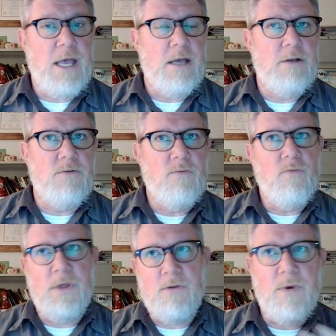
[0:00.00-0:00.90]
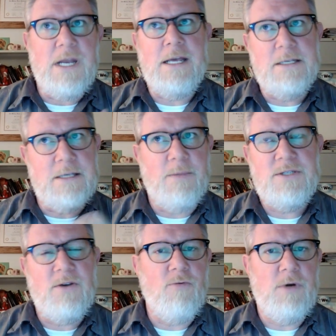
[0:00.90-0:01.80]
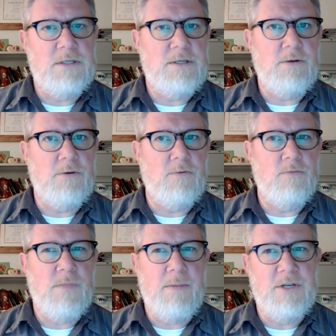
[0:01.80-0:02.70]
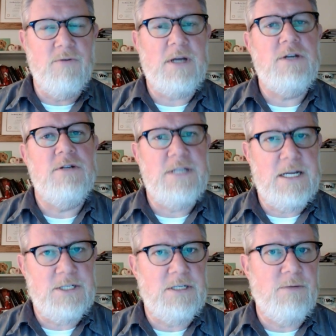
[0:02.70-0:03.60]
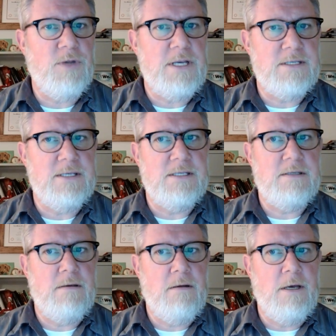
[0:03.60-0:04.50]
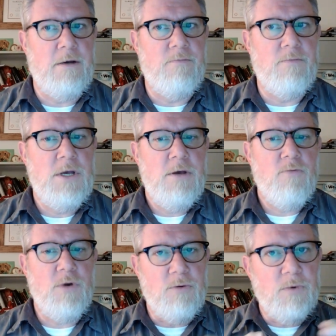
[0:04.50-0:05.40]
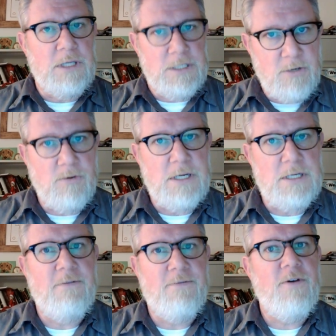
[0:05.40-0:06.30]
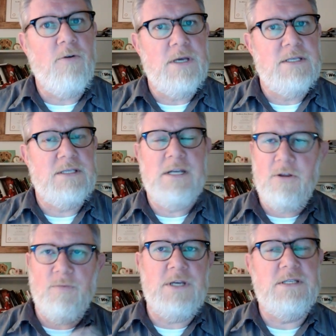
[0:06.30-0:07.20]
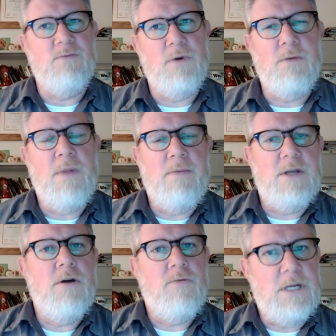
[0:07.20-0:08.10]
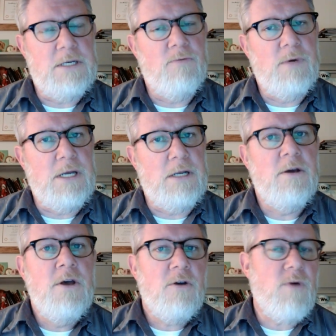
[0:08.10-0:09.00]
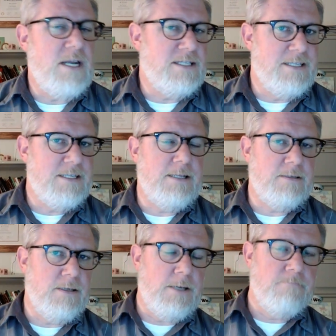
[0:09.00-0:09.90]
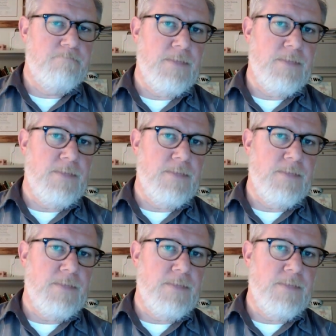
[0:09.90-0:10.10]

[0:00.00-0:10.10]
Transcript: And with the readings, I'm also going to maybe direct your attention to places um, where you really do need to focus and other places where you maybe don't need to read quite as intensely